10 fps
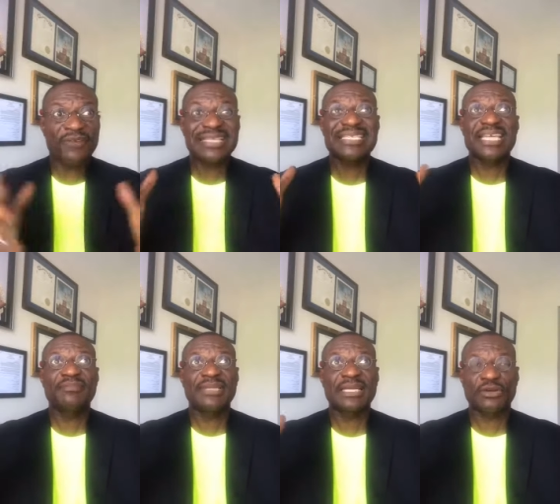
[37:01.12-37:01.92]

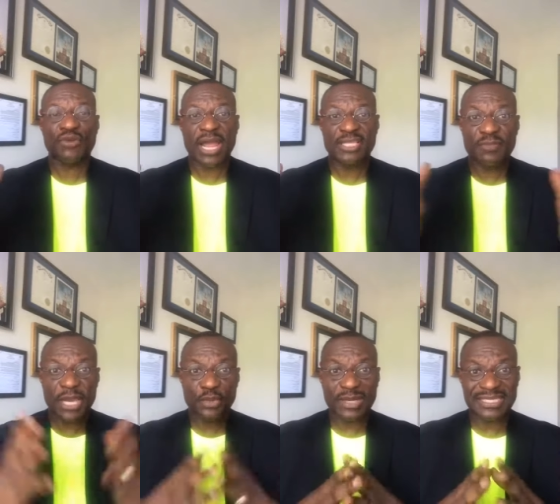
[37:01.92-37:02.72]
accepted Christ,
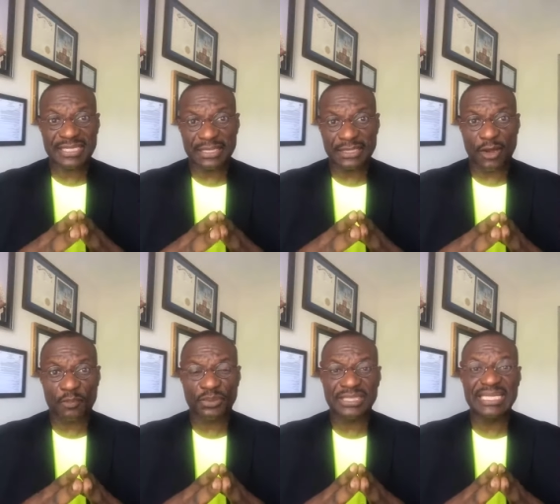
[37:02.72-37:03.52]
but you are still
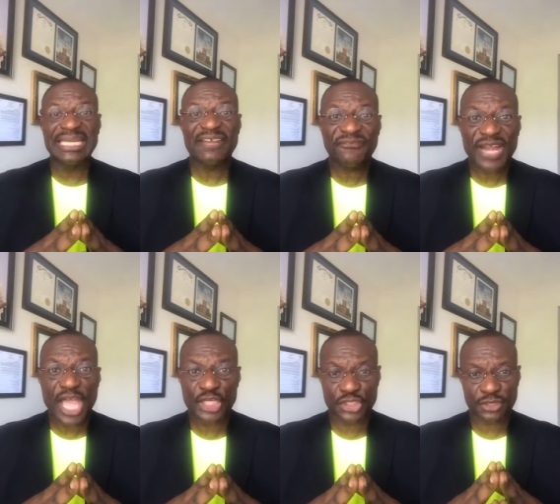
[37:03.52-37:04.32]
operating in the
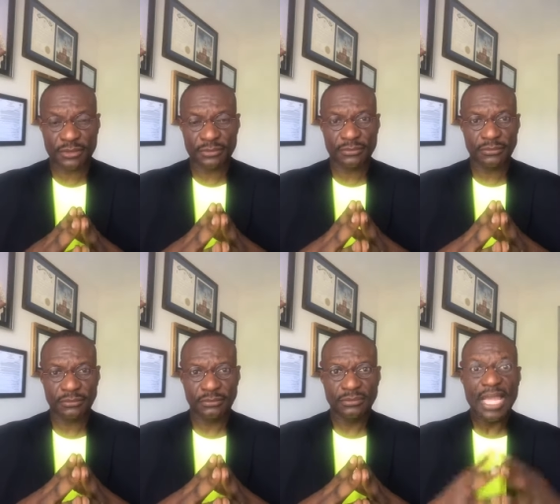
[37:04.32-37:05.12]
flesh.
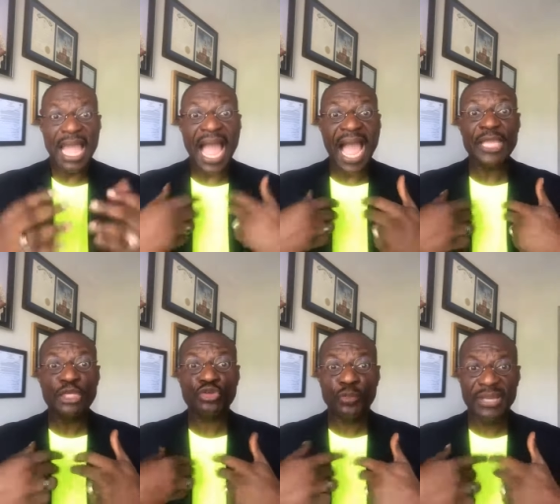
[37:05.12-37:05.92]
I
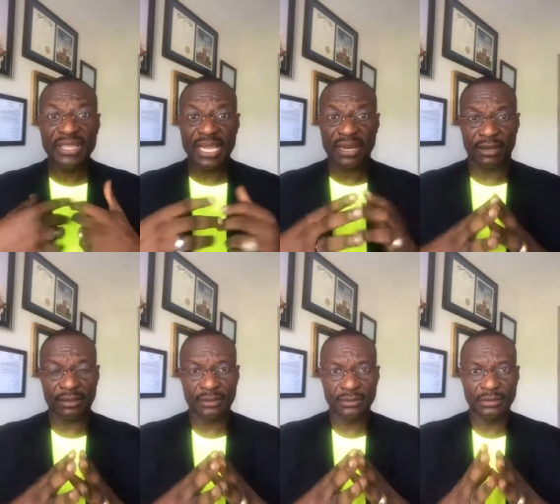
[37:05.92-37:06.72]
used to be there.
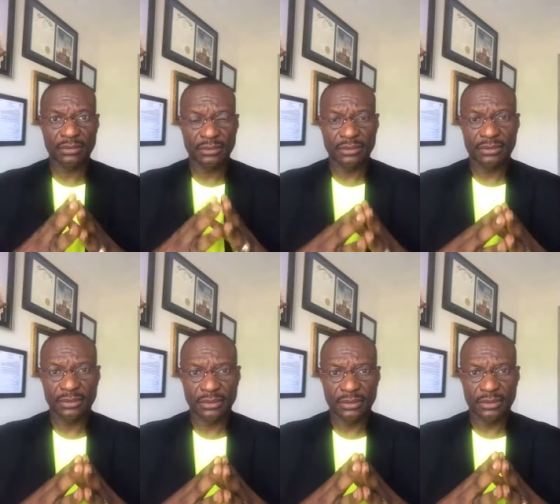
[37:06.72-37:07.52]

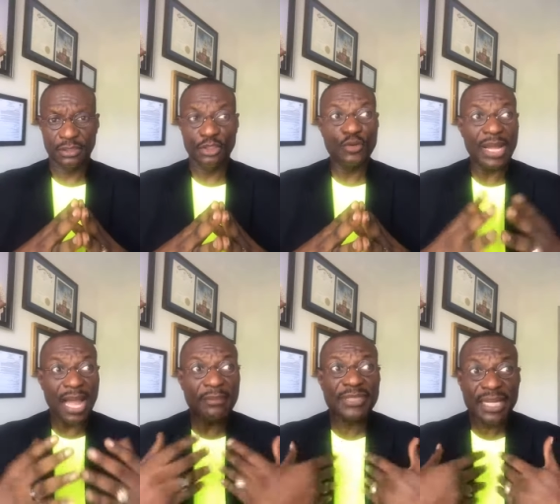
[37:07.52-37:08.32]
You are,
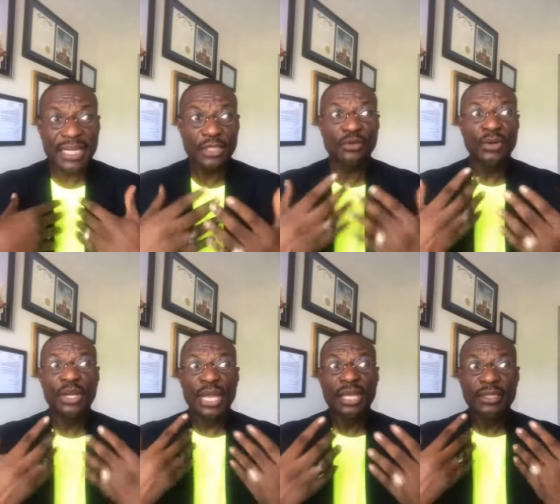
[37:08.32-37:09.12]
I'm telling you,
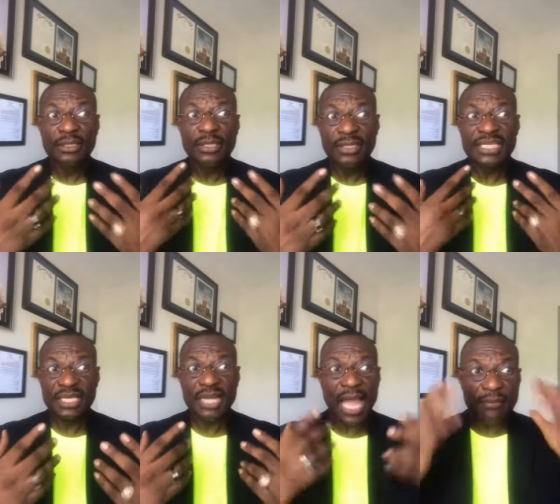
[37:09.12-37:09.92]

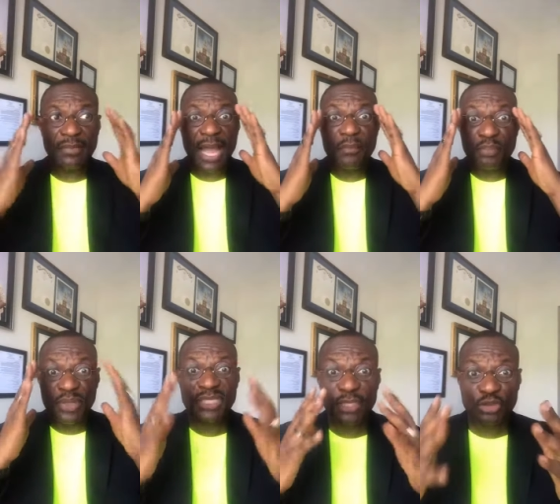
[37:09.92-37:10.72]
Listen, I'm, I'm
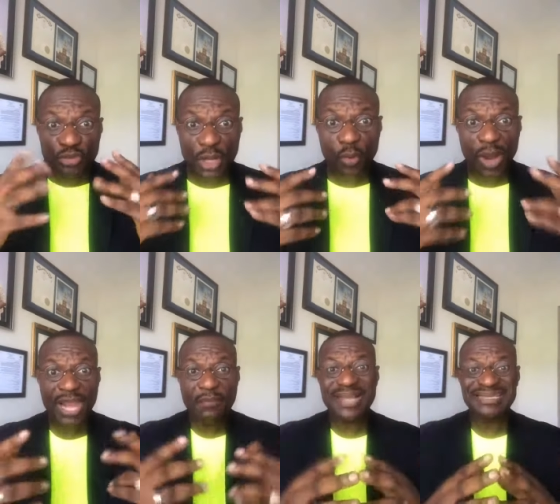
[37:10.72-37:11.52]
preaching to the
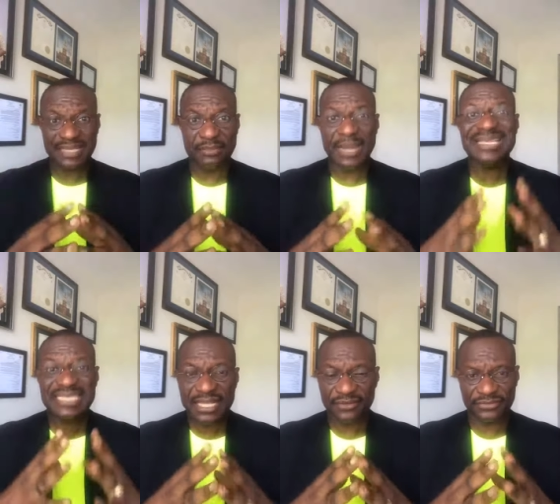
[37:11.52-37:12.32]
choir master
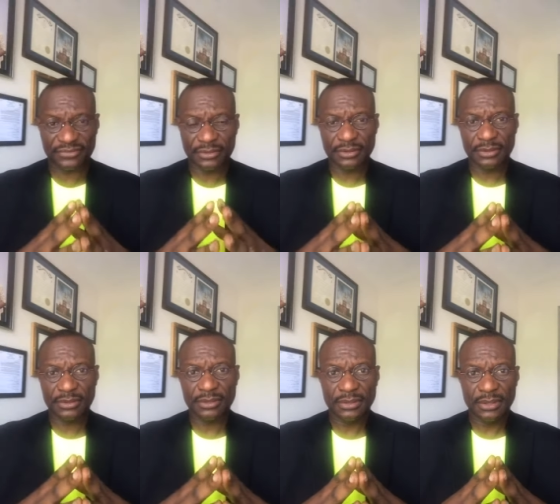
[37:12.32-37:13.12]
myself.
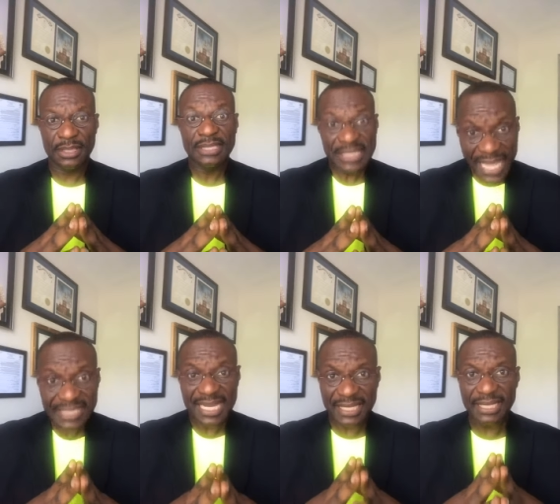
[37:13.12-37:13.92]

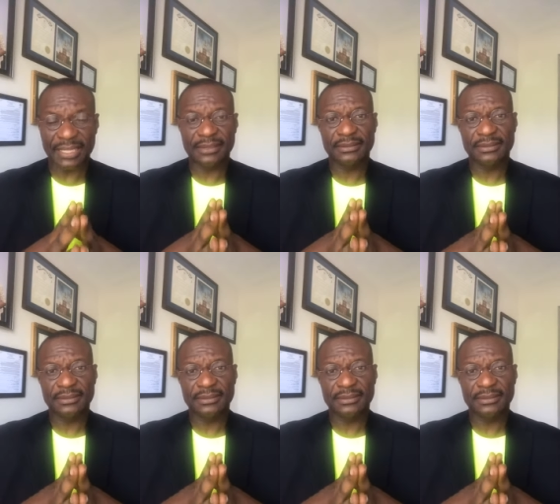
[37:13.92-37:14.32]
Yes, I did.